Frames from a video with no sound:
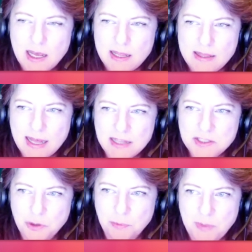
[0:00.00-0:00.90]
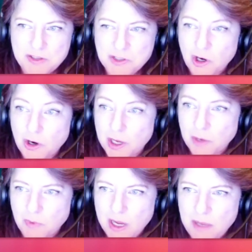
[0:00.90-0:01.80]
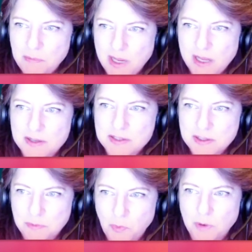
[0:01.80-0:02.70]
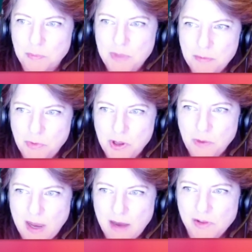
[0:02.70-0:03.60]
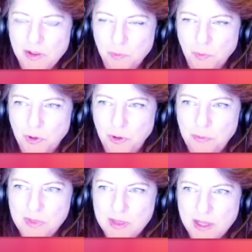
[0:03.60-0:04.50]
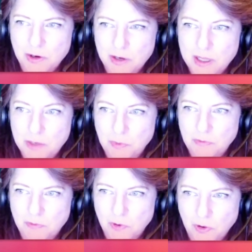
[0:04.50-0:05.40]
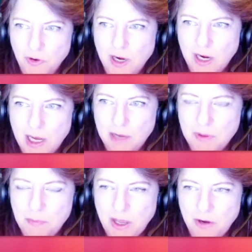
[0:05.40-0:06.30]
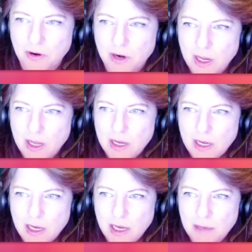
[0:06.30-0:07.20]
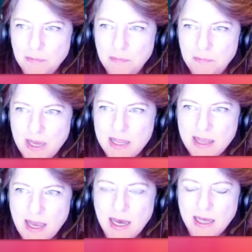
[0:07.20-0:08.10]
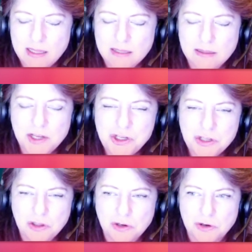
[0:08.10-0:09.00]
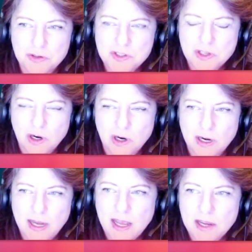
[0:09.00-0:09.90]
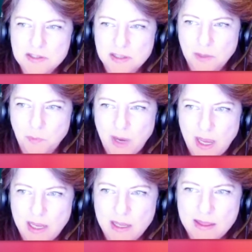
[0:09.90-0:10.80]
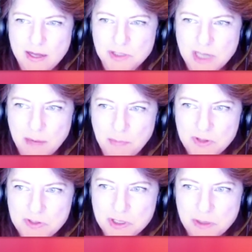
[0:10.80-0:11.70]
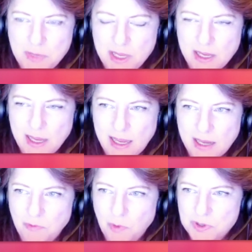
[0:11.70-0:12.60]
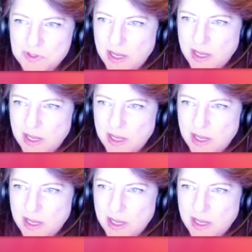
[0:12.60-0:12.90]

that's your best target, right? Because the more people you have in the room that can refer, the better. But yeah, lunch and learns are an excellent way. They're time consuming, and of course they